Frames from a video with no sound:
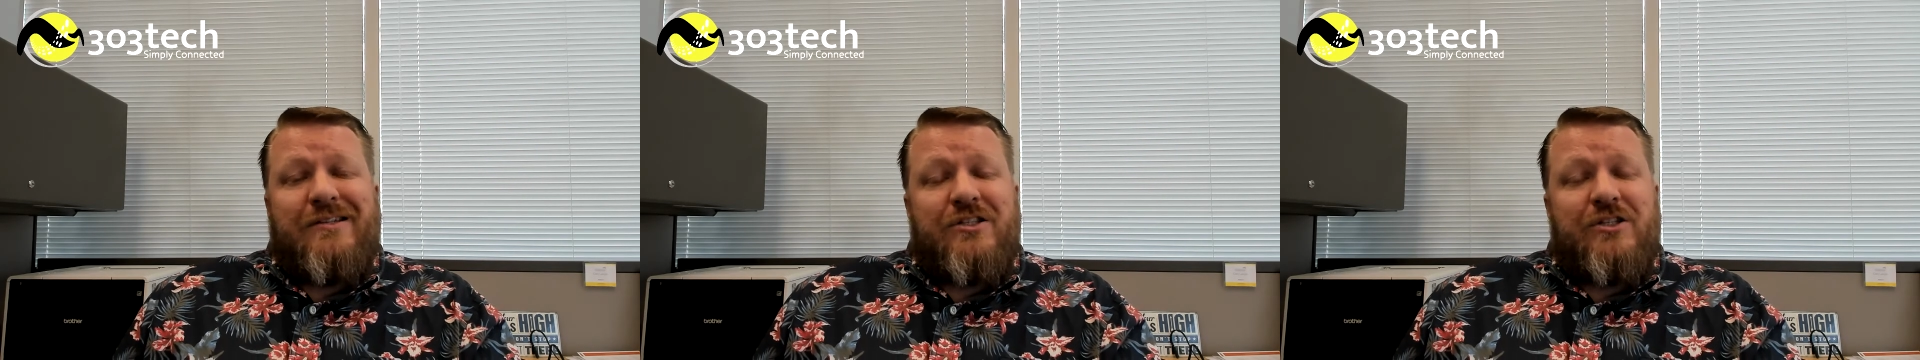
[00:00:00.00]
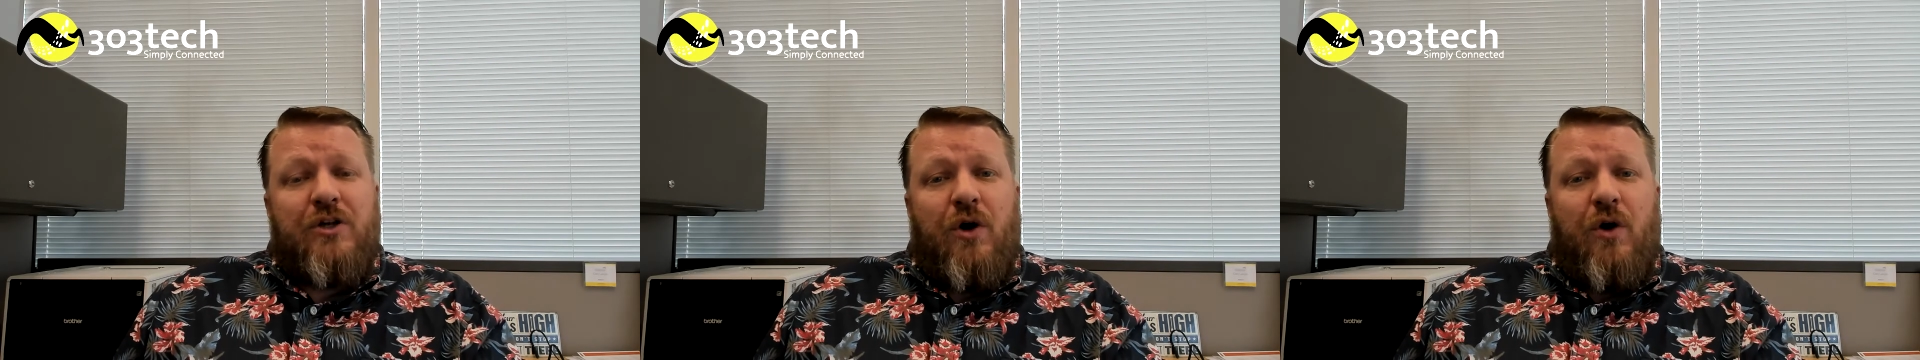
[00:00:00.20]

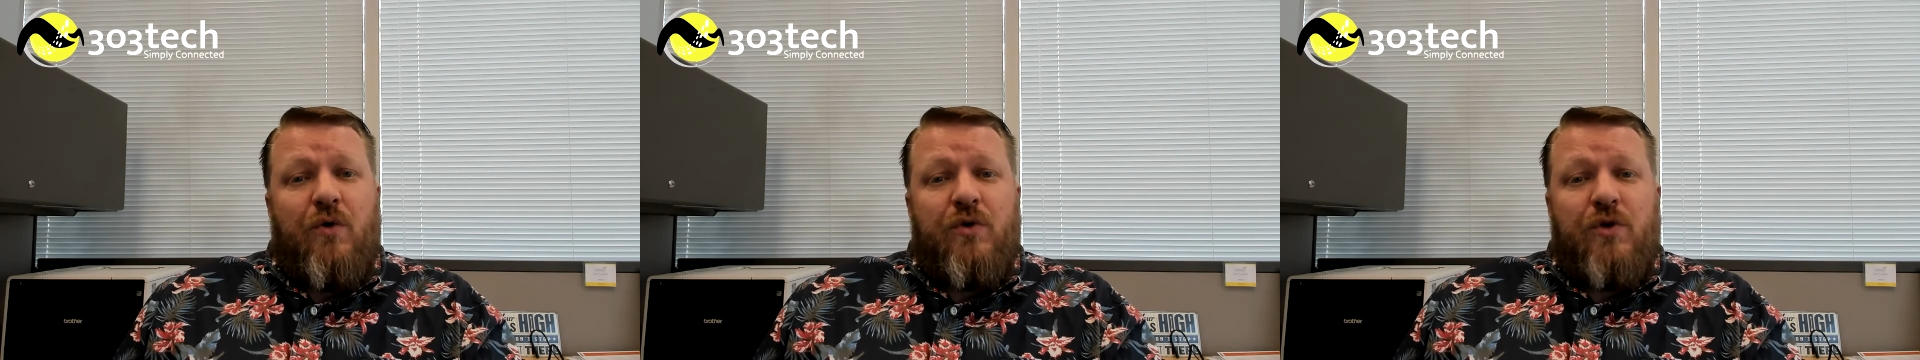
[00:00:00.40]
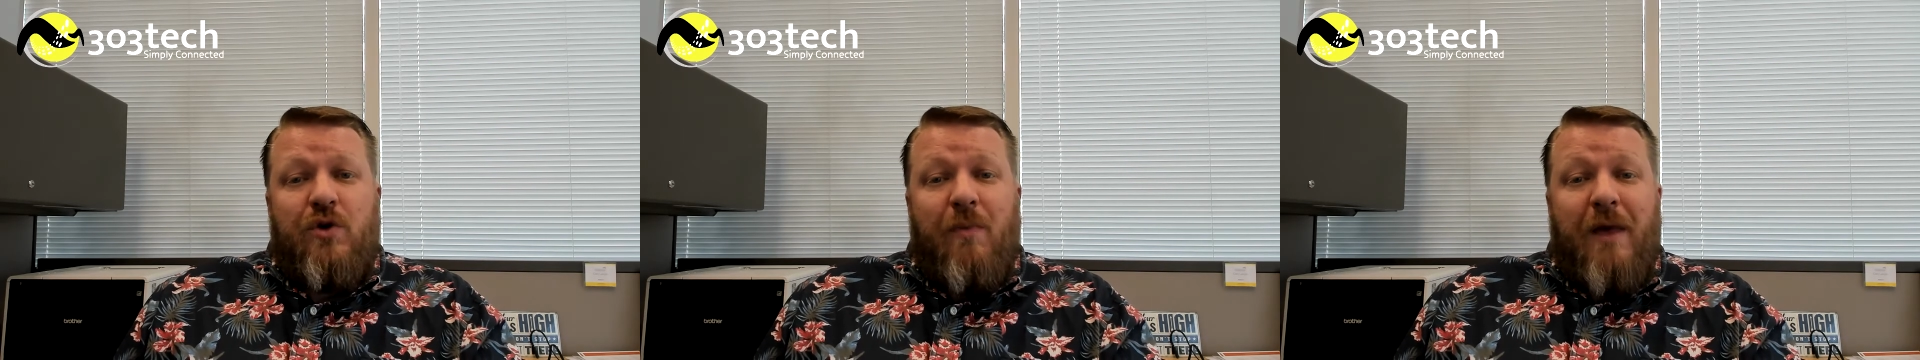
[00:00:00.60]

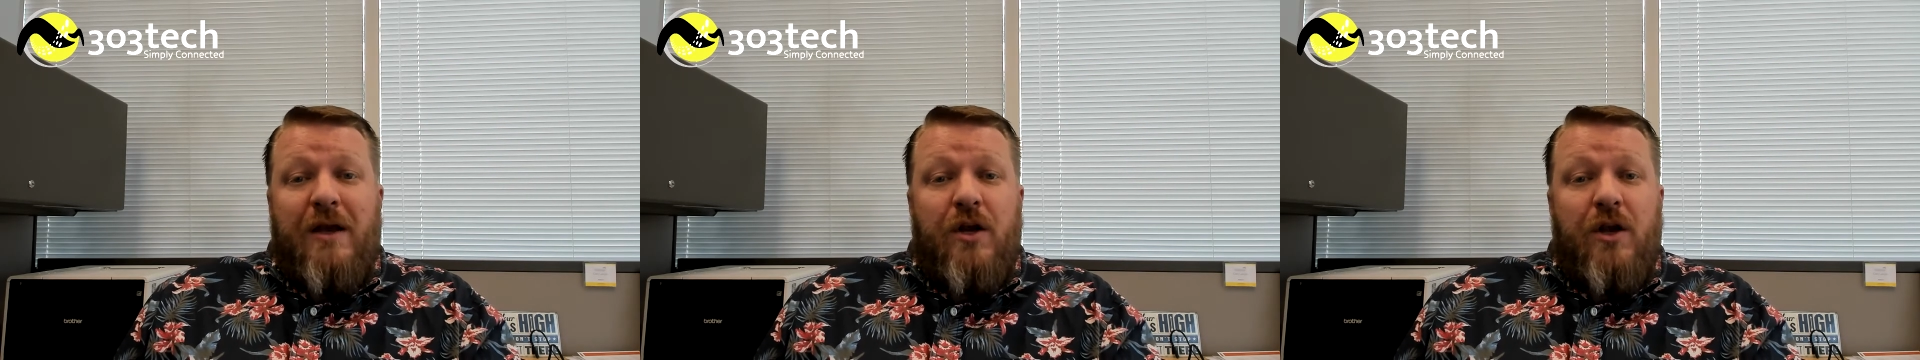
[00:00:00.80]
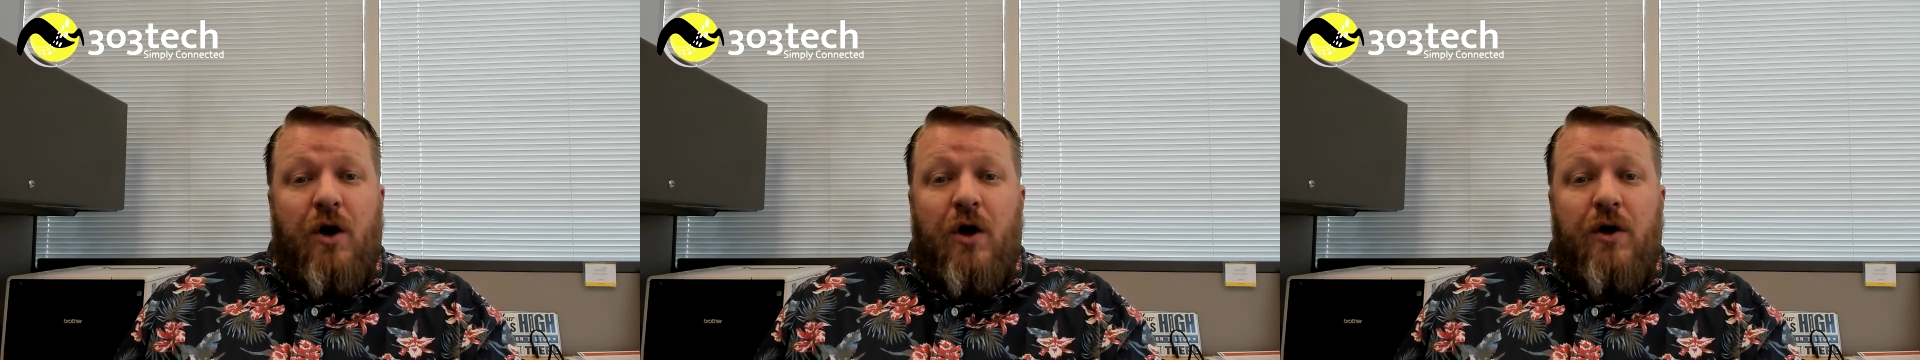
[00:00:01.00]
So you
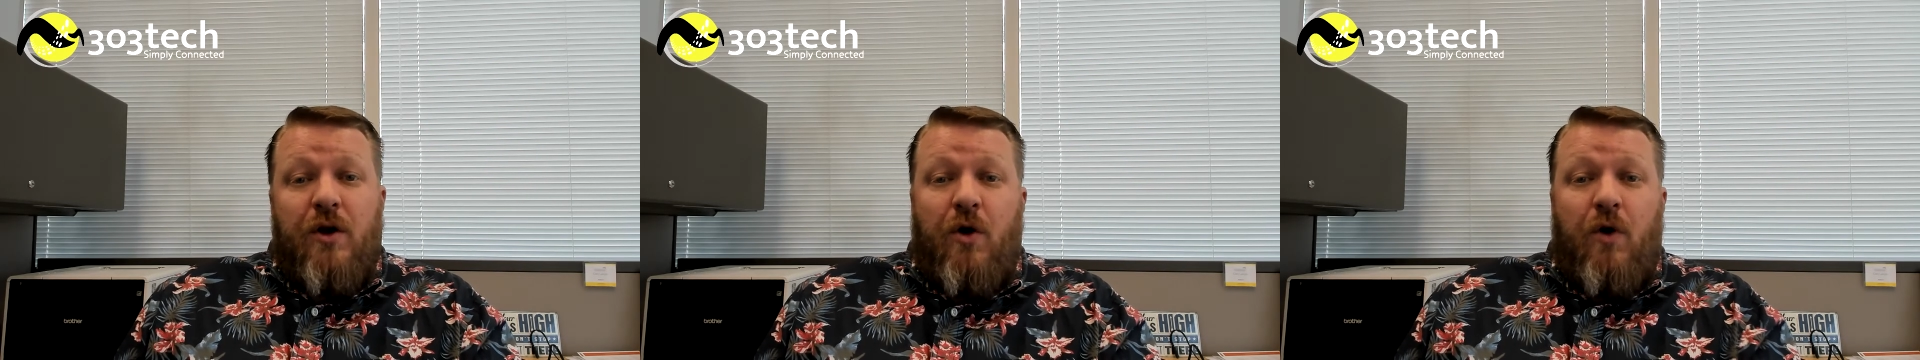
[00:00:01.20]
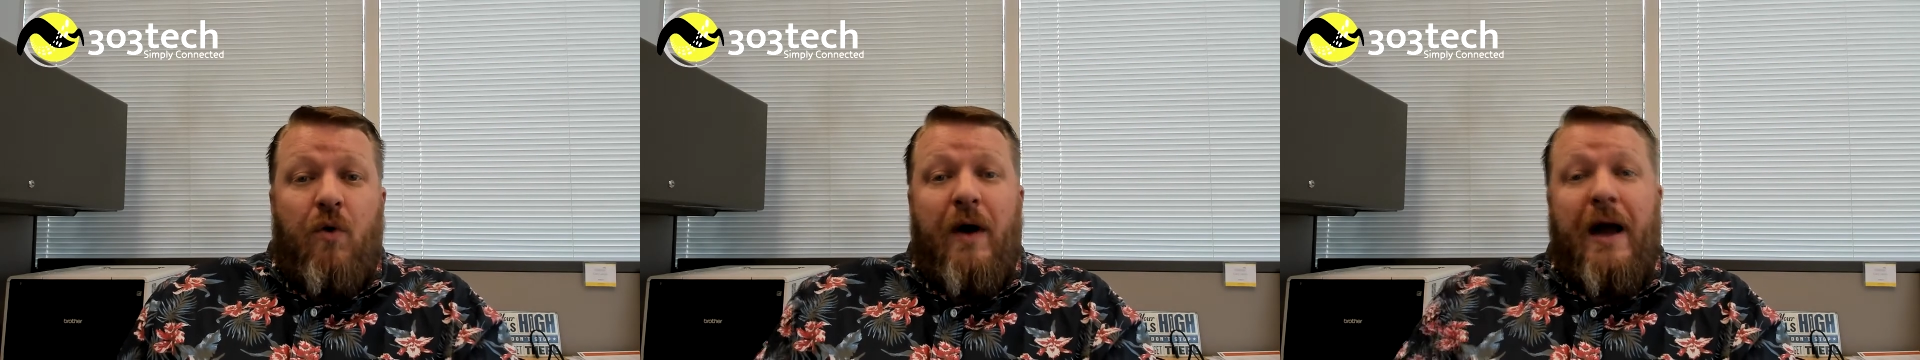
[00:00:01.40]
might not
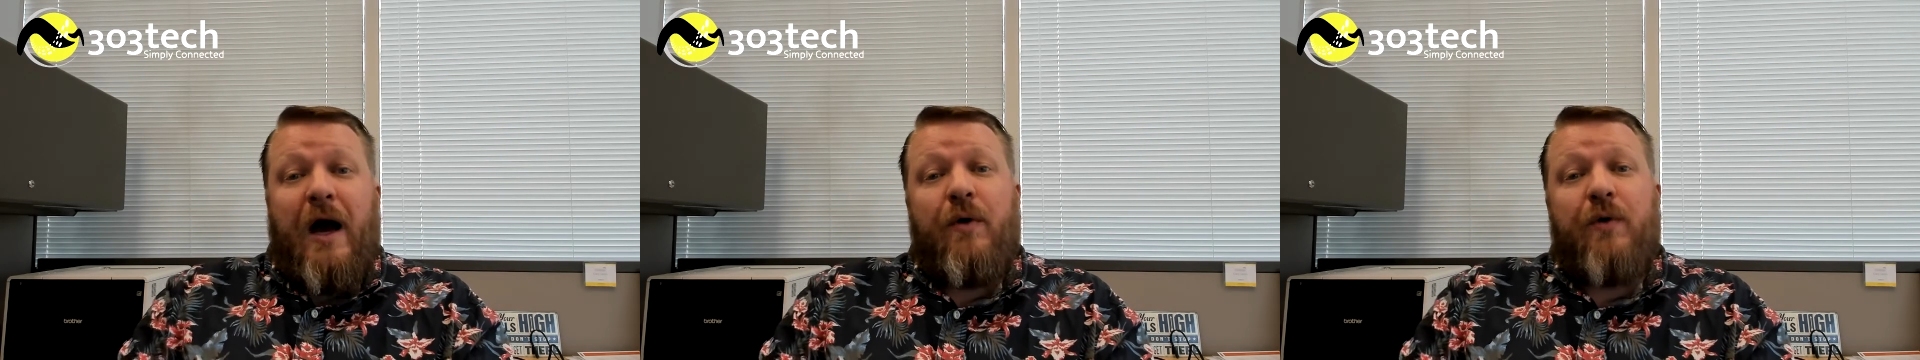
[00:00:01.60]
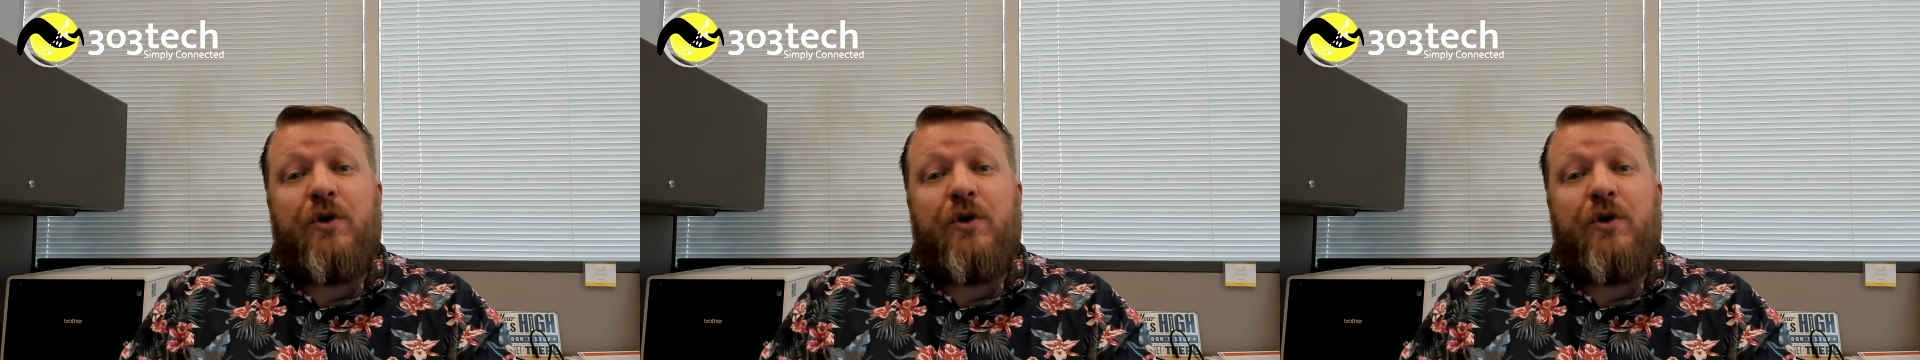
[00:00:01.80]
know how